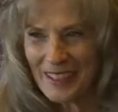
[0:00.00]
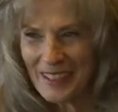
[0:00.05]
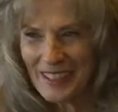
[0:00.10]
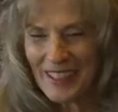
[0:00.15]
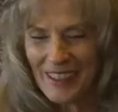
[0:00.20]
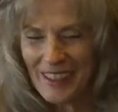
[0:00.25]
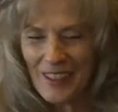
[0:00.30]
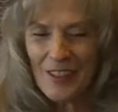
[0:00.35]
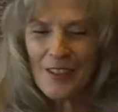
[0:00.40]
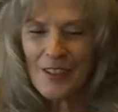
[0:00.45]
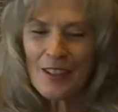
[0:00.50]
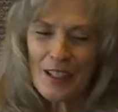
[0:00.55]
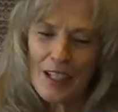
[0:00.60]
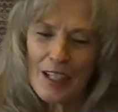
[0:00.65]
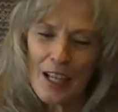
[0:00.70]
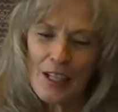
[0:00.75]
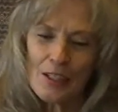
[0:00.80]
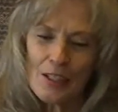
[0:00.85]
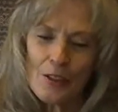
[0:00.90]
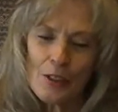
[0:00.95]
You know,
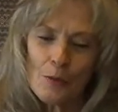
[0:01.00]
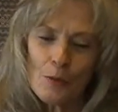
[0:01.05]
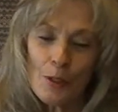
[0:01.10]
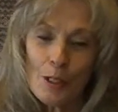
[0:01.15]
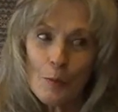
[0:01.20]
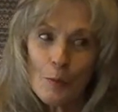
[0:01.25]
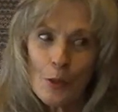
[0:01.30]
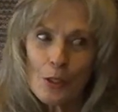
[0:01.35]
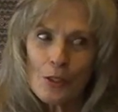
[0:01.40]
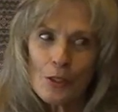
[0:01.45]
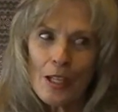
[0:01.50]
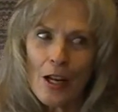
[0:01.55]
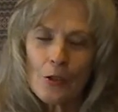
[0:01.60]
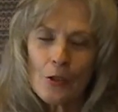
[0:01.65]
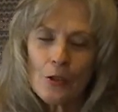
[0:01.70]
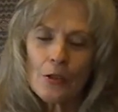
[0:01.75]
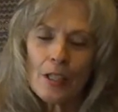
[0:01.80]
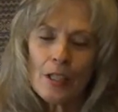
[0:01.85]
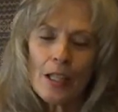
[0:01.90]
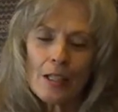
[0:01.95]
okay, so it's one of the most
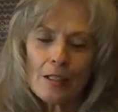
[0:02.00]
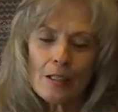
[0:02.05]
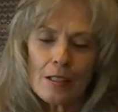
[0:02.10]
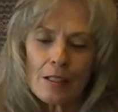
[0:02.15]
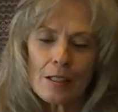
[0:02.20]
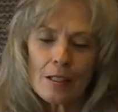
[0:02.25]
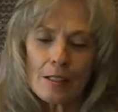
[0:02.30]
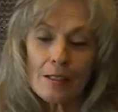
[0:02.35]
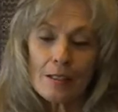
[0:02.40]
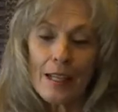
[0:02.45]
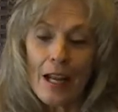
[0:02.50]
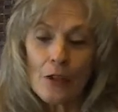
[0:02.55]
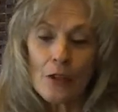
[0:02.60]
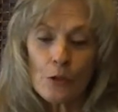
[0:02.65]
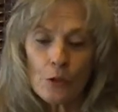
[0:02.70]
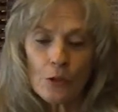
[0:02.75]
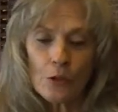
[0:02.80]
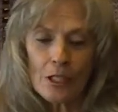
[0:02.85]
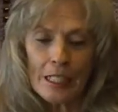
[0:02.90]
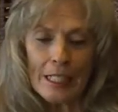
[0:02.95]
natural things. It's as
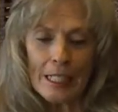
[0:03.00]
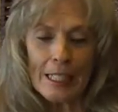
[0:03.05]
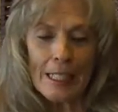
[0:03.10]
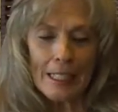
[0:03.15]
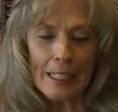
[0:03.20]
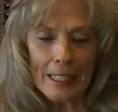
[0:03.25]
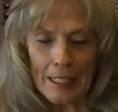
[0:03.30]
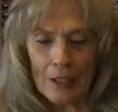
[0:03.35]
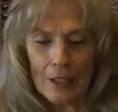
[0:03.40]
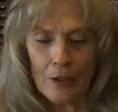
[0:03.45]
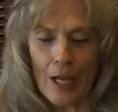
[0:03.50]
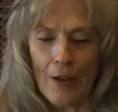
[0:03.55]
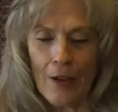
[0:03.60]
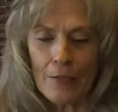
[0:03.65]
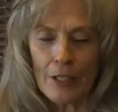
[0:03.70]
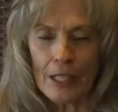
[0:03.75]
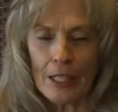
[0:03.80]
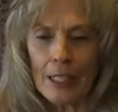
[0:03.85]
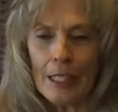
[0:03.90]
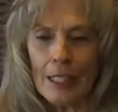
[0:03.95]
natural as eating. You have
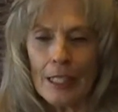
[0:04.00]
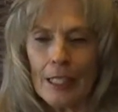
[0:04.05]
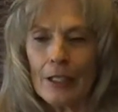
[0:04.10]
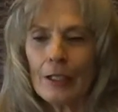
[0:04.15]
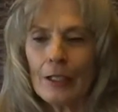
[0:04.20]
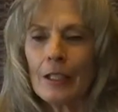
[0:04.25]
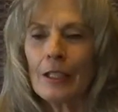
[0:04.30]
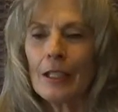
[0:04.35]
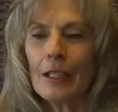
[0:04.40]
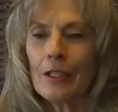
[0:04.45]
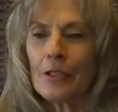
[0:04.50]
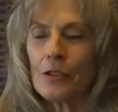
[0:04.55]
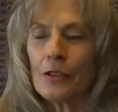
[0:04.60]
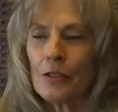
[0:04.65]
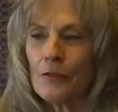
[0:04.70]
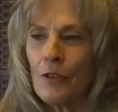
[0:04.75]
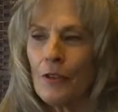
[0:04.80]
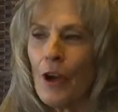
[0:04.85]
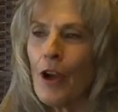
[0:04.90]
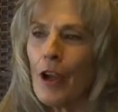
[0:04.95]
to eat to
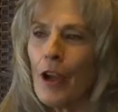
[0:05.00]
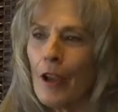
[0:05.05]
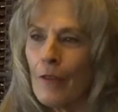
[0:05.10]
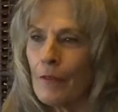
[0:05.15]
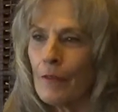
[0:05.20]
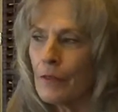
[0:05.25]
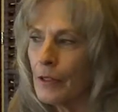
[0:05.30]
survive.